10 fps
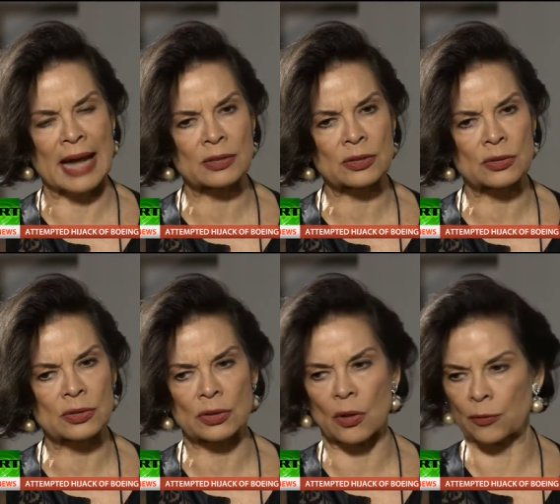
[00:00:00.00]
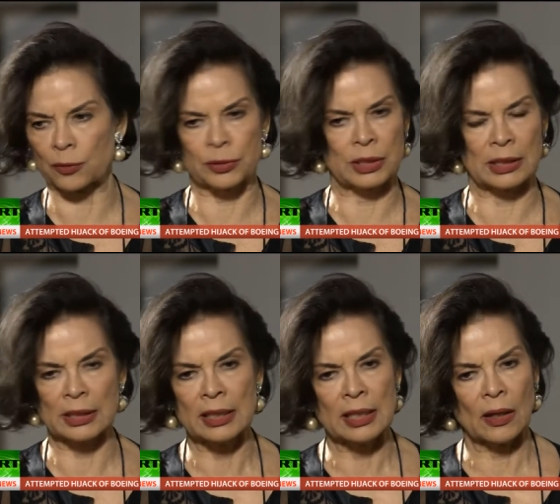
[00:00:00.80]
actions of
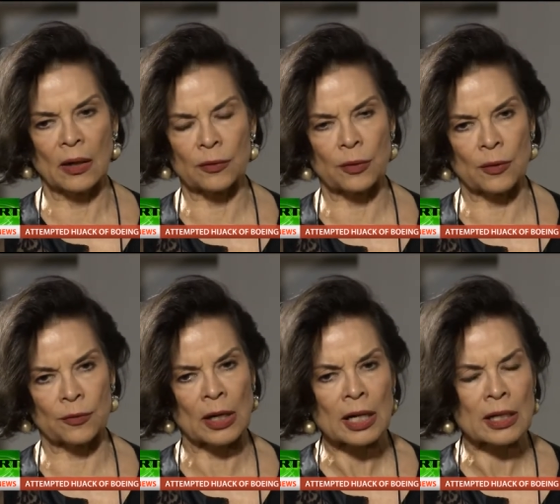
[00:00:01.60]
our